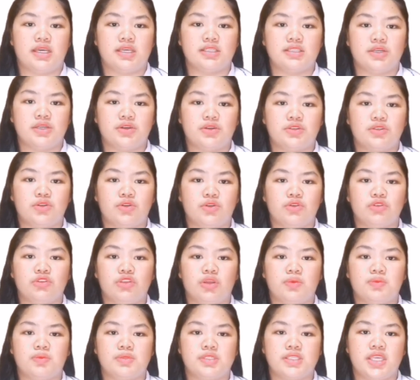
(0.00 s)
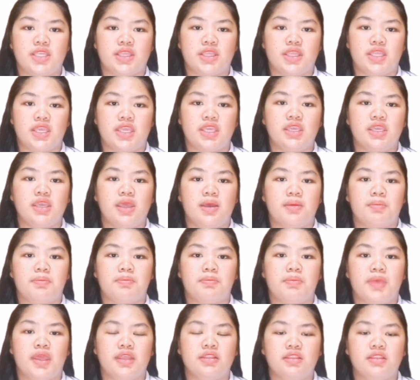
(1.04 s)
as a result of sitting
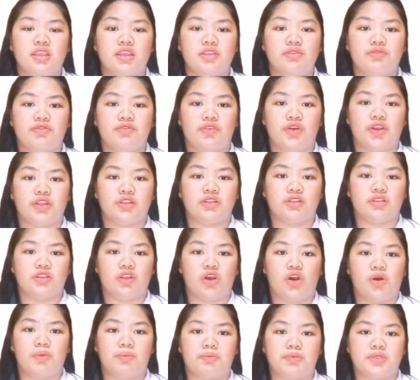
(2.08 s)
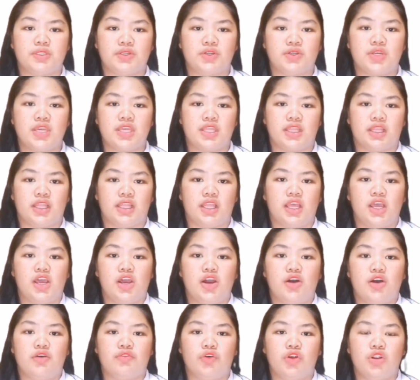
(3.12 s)
bent in front of screen
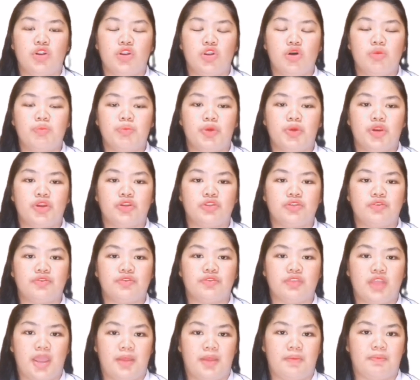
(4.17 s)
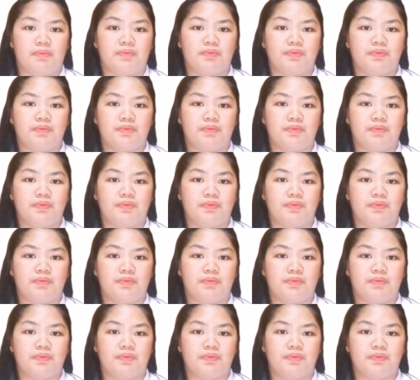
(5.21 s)
for a long period of time.